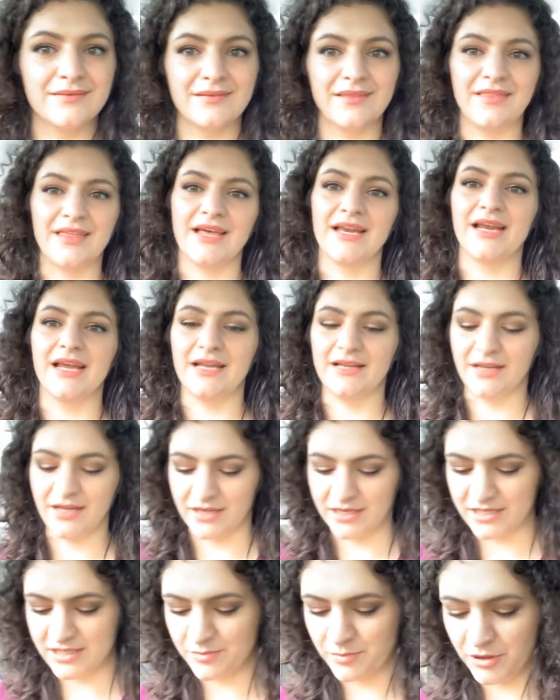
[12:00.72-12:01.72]
that had
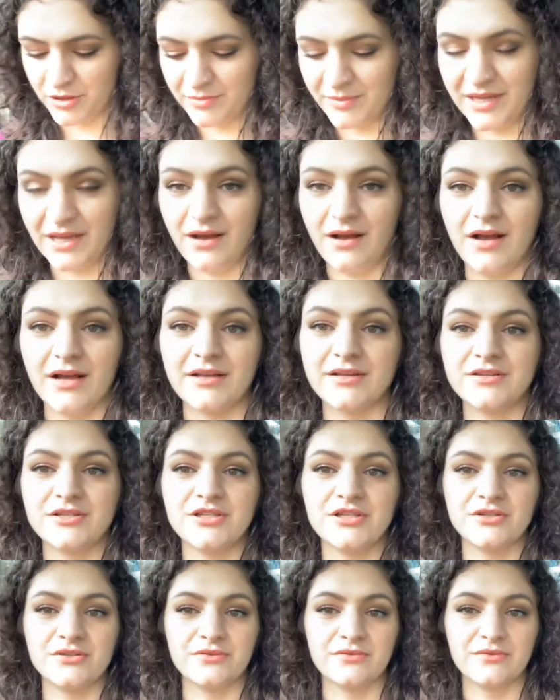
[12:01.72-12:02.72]
kind of spurred me on
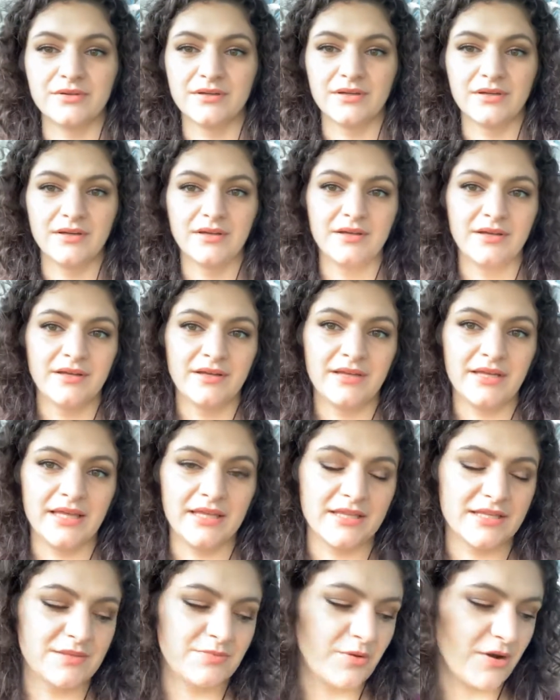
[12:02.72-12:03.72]
to
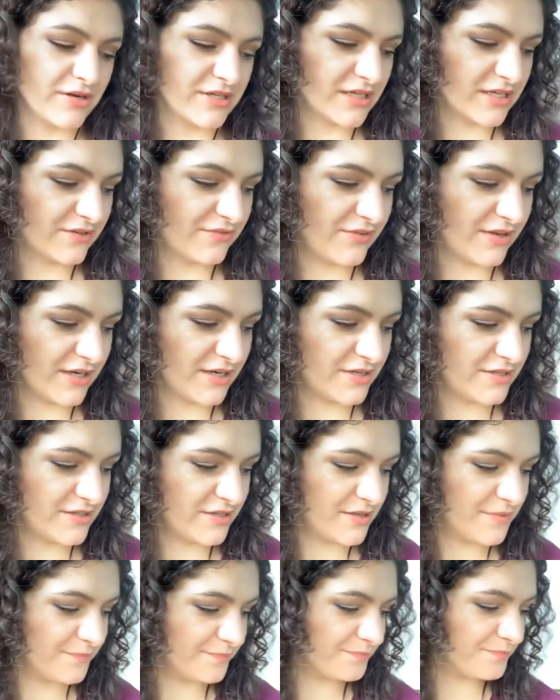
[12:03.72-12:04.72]
get this project
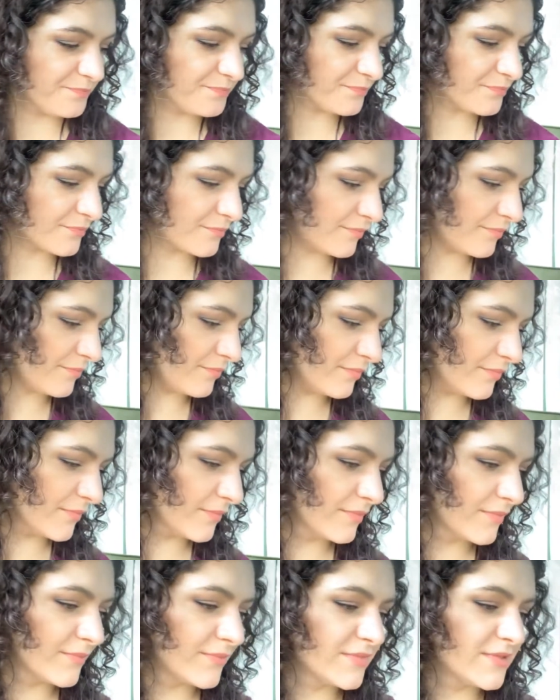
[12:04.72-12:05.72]
finished.
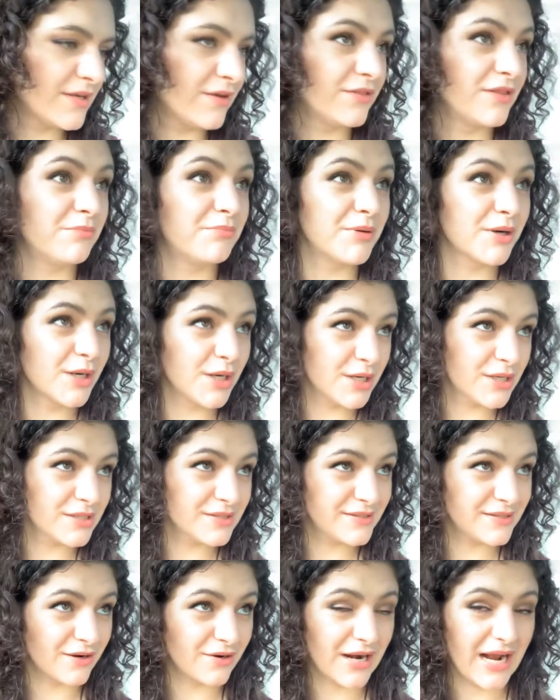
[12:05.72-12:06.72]
So the
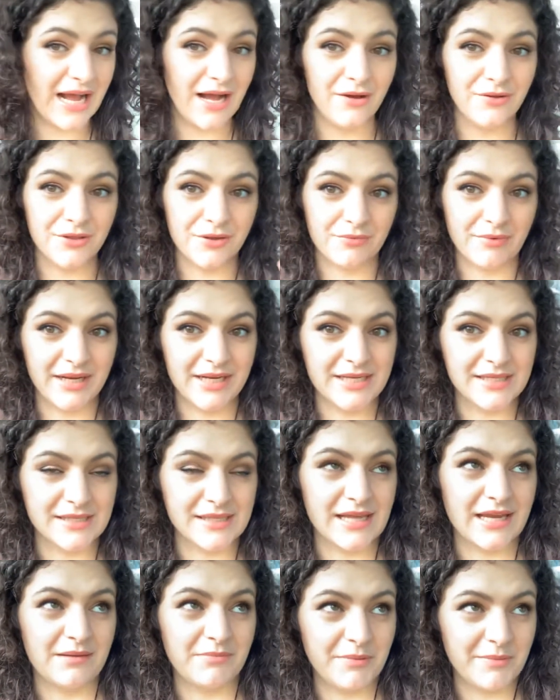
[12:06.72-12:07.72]
birds are out. The rain has
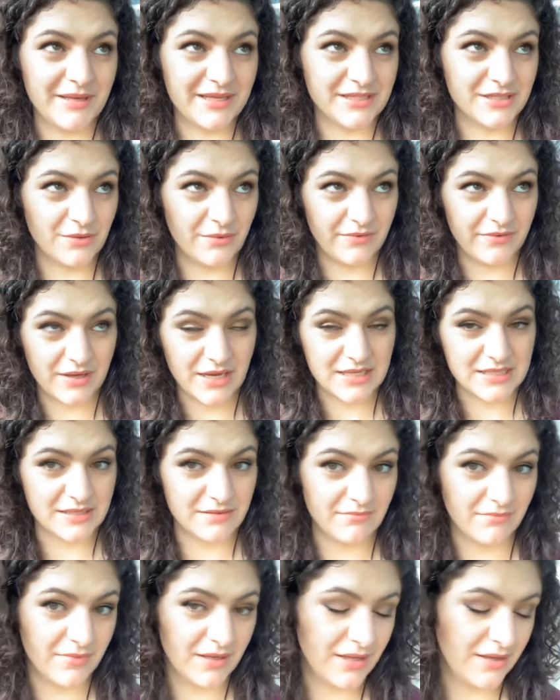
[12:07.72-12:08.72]
let up a bit, so we've got
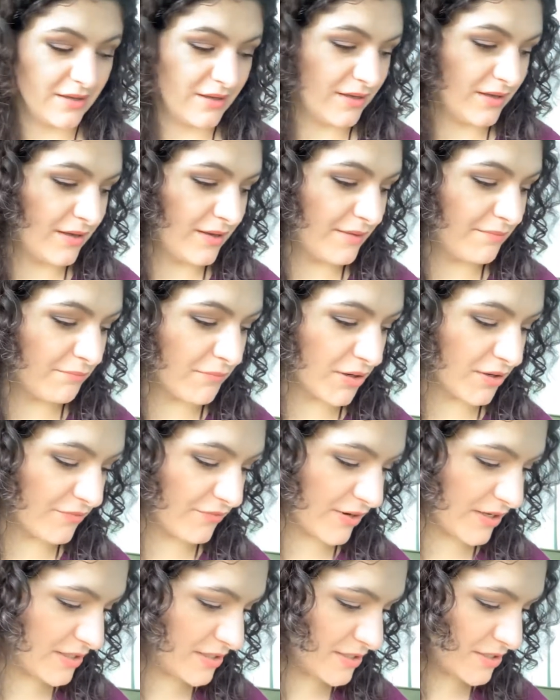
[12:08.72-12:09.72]
some bird
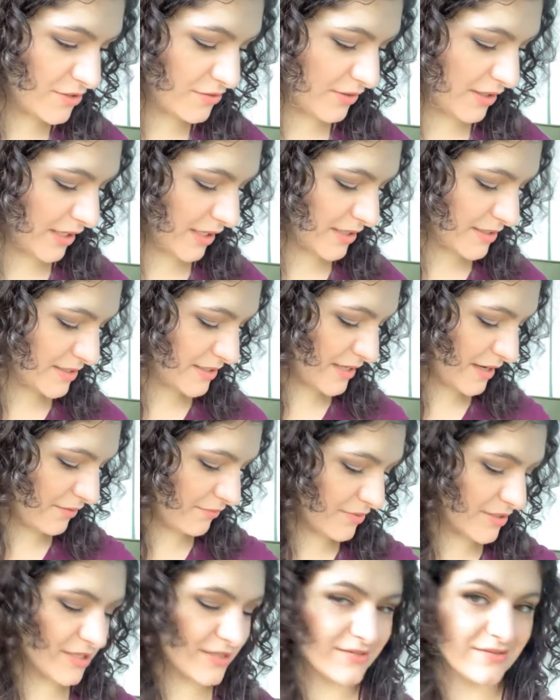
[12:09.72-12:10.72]
friends joining us now,
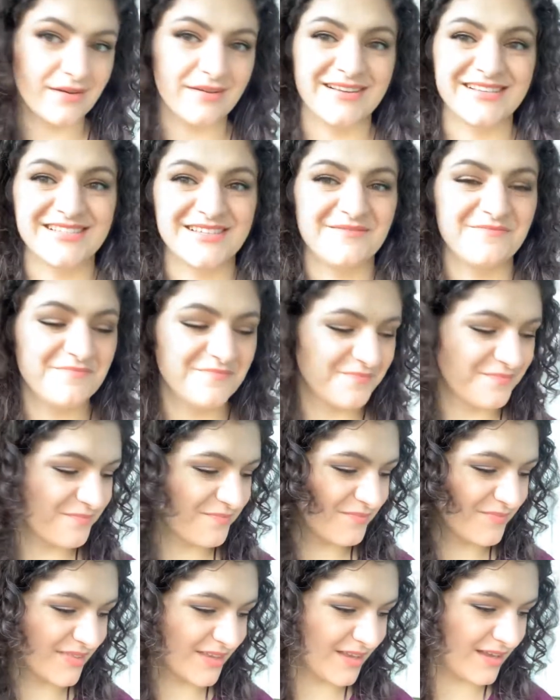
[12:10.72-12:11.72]
which is awesome.
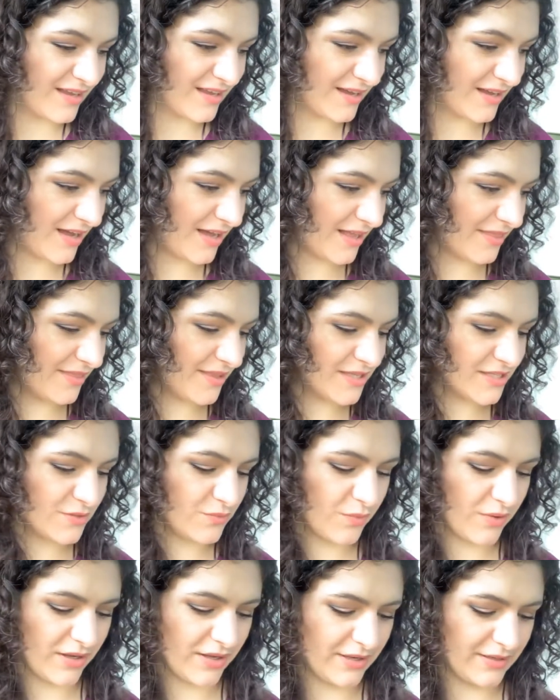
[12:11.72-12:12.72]
This
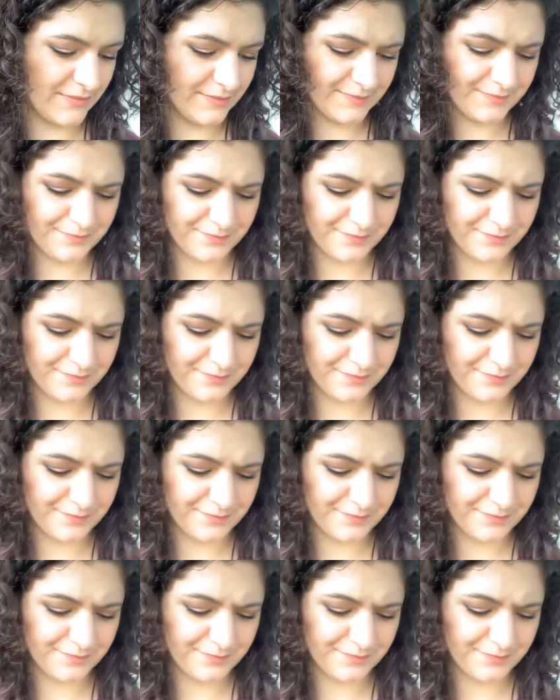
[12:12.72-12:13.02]
one